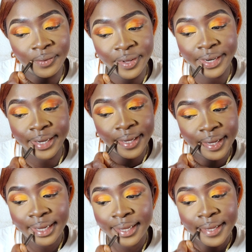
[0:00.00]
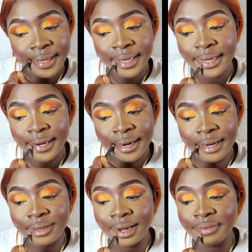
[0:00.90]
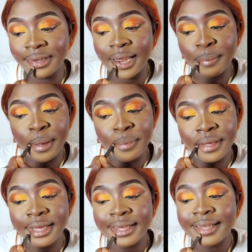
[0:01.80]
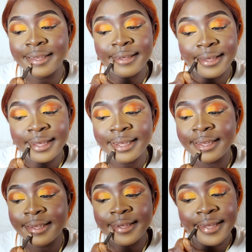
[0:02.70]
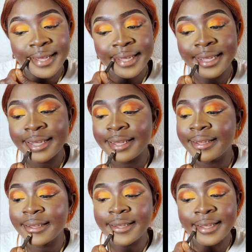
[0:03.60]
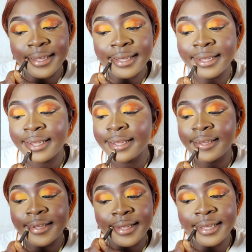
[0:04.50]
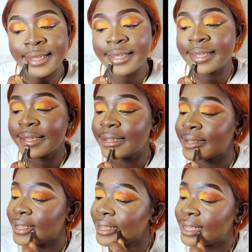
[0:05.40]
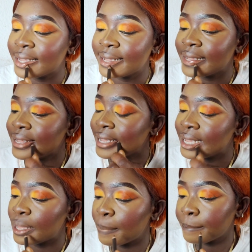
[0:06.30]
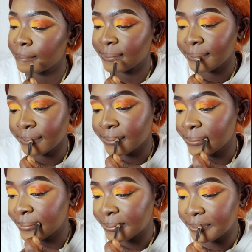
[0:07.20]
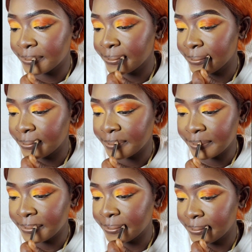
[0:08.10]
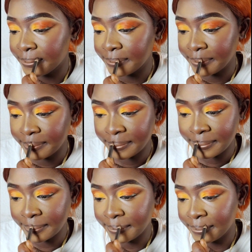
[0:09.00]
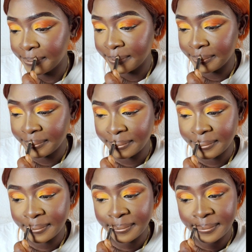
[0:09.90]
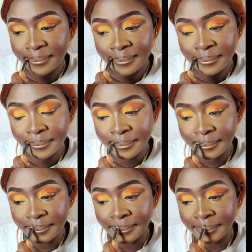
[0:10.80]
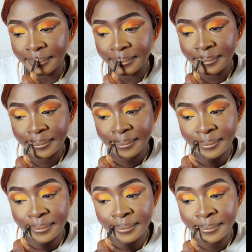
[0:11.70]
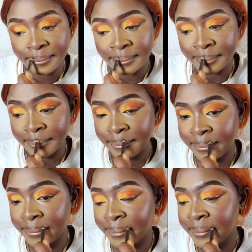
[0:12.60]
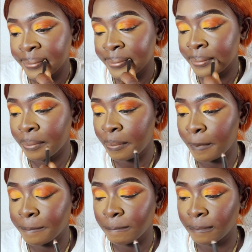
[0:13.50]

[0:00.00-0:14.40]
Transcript: sharp lipstick again. You just need something nude. But this my nude lipstick was given. It was everything you guys asked for. It was just nice. It was. I did it under a few minutes.